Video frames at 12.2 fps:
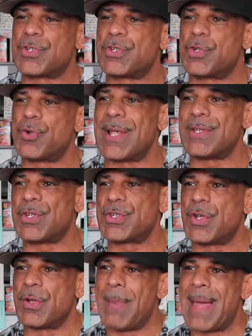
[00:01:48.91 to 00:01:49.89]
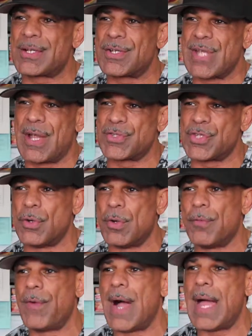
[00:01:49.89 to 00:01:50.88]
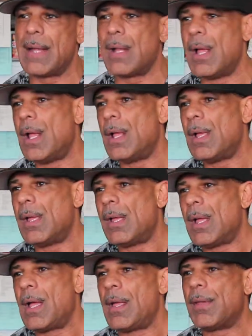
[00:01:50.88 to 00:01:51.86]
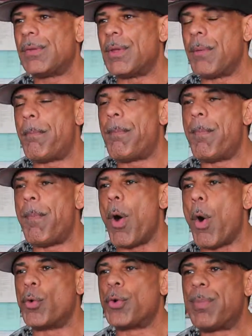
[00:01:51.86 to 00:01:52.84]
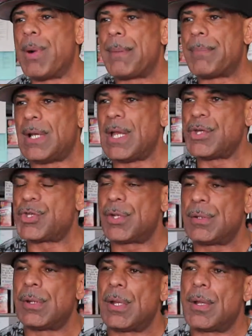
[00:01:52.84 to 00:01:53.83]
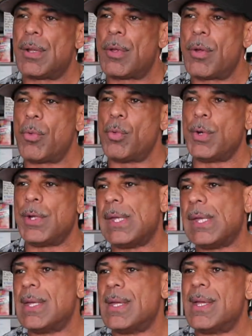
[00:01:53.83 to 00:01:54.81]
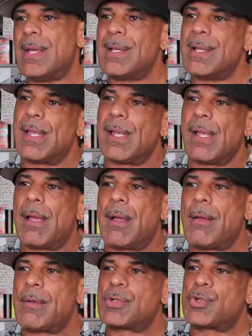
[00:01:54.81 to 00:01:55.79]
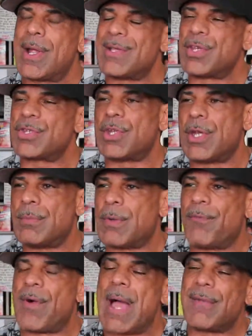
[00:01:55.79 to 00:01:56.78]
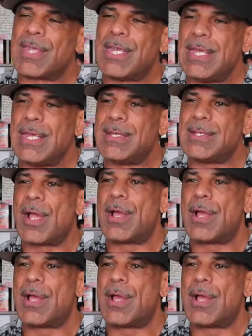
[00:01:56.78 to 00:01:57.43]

is to transition them back to San Francisco Unified. The older population, we transition them to 5 Keys